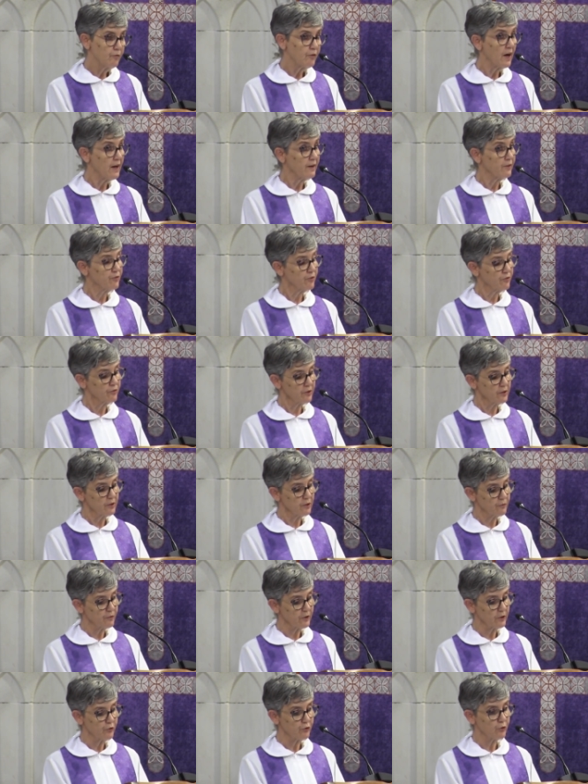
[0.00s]
For us as
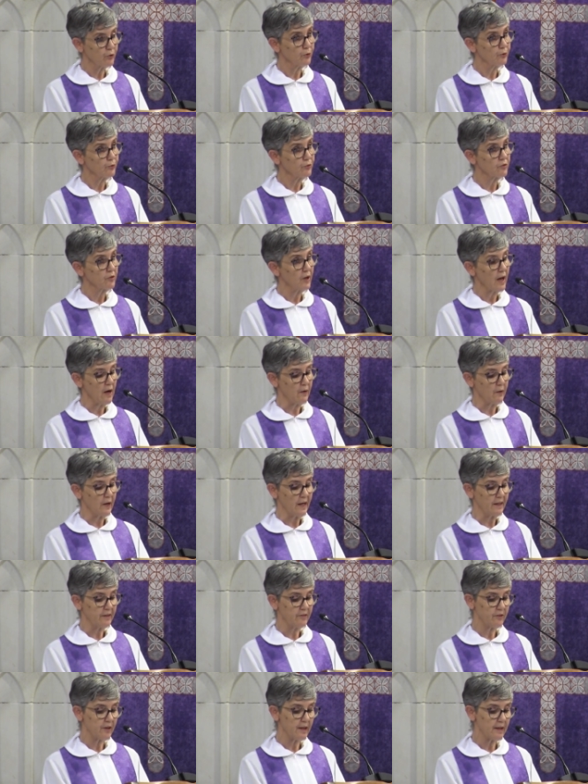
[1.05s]
individuals, our
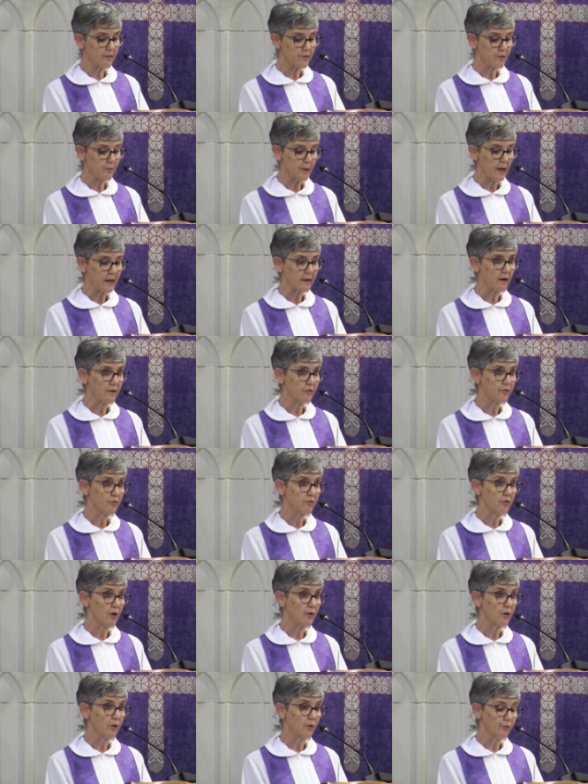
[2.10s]
ideas about
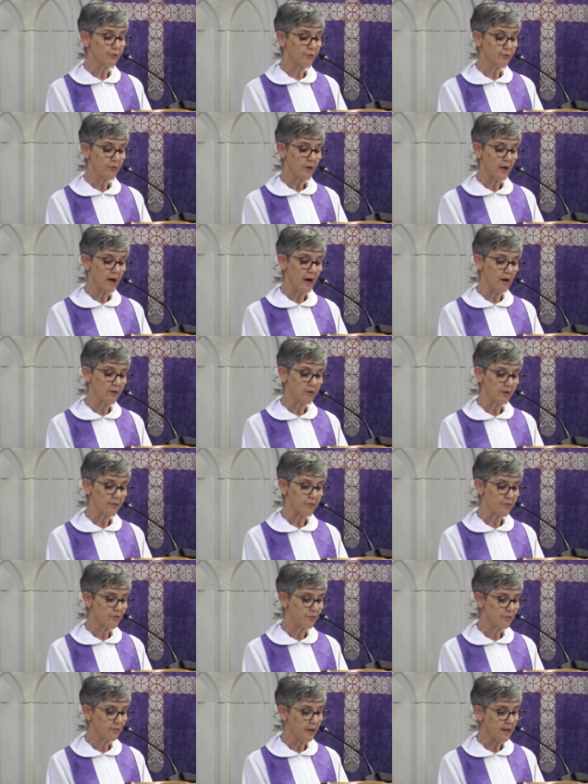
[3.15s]
ourselves, our
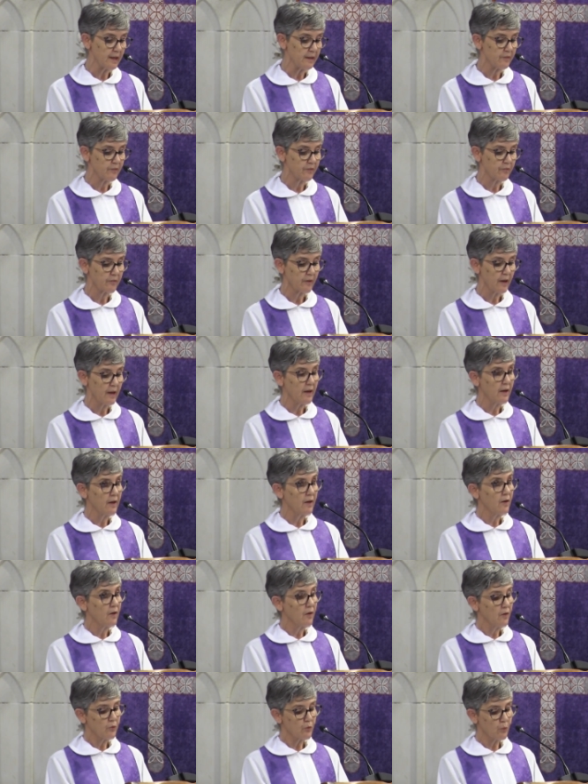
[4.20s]
conceits,
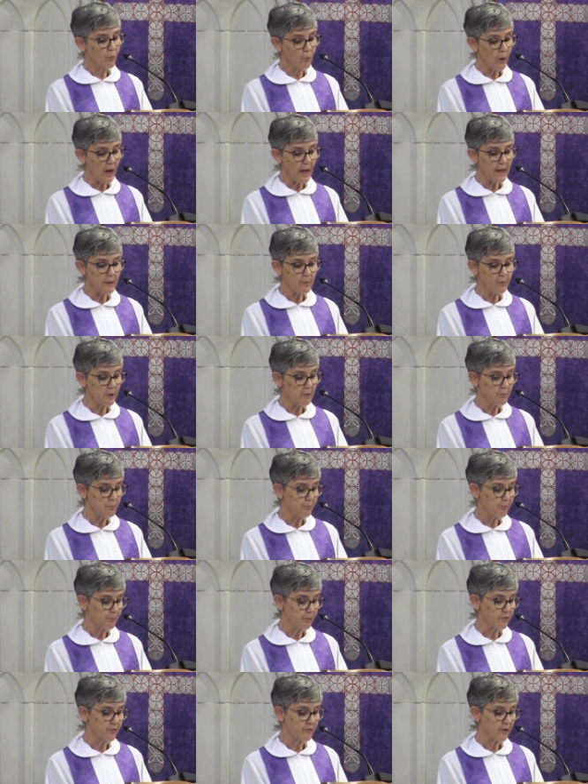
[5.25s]
the way
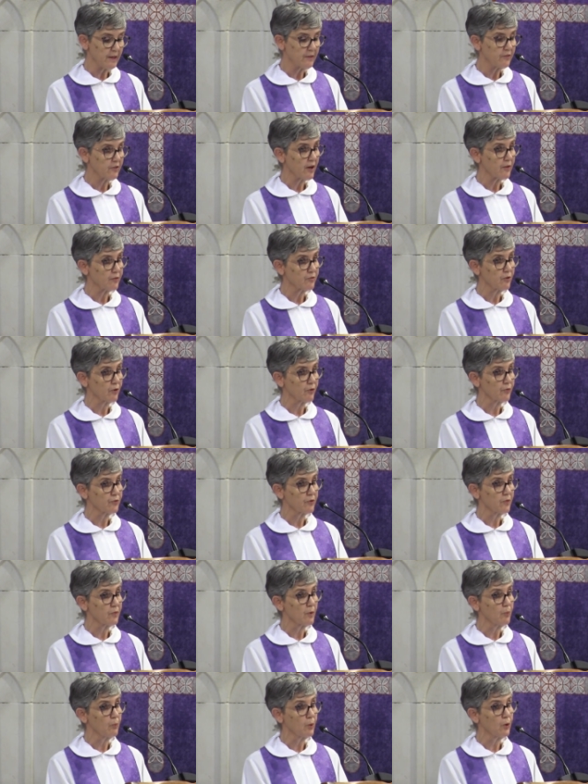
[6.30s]
we present
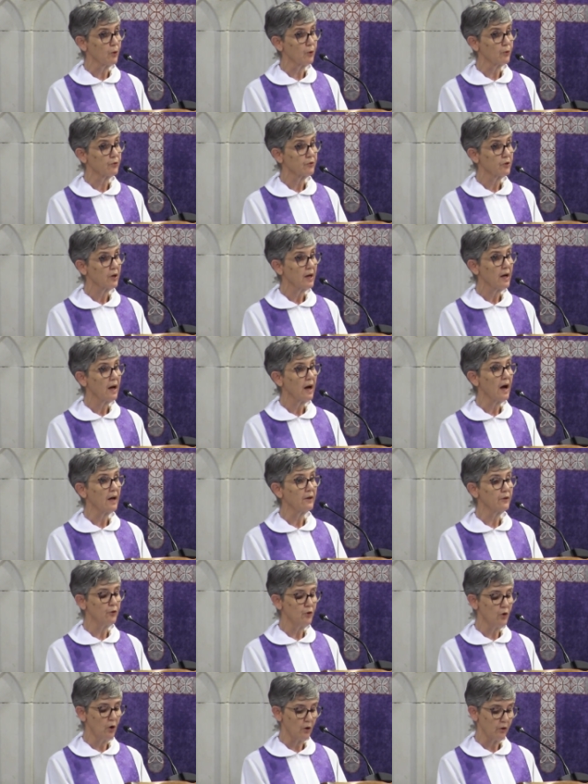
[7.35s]
ourselves in the world are
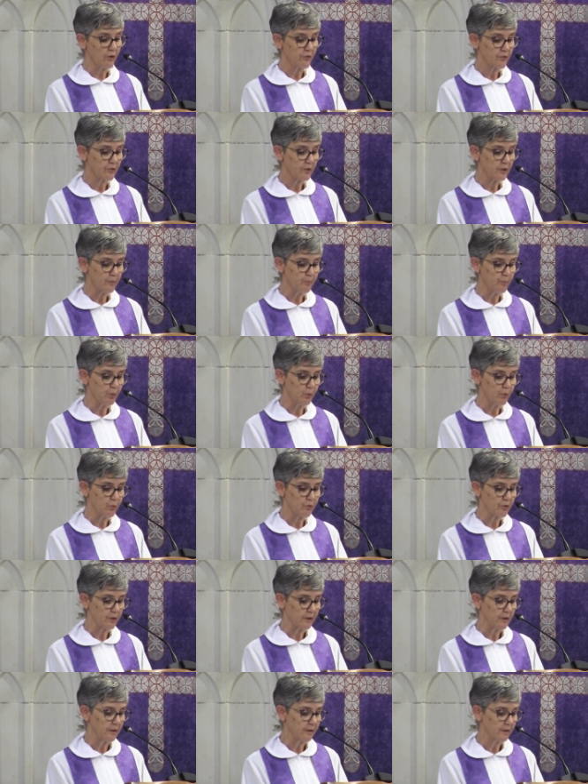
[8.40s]
not
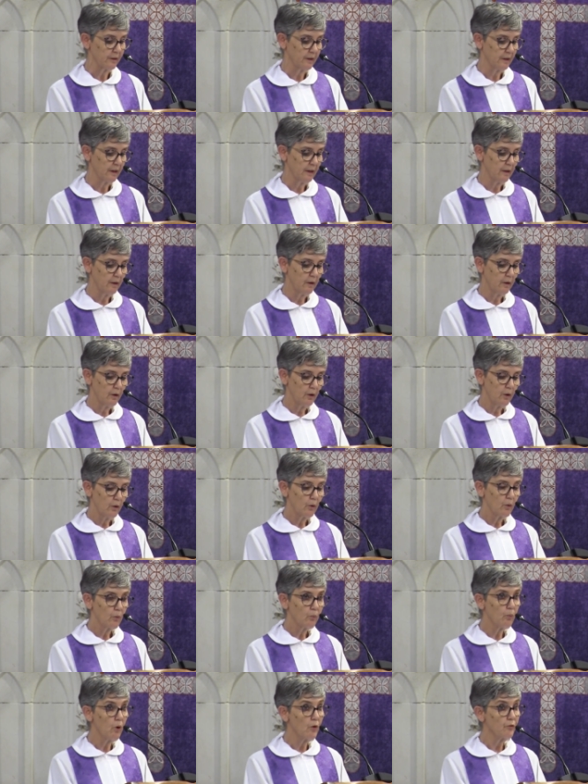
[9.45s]
important.
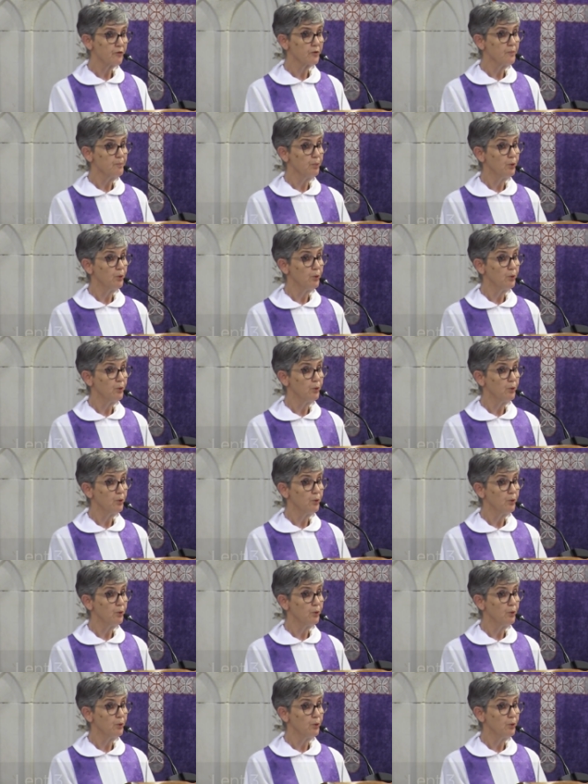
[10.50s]
What's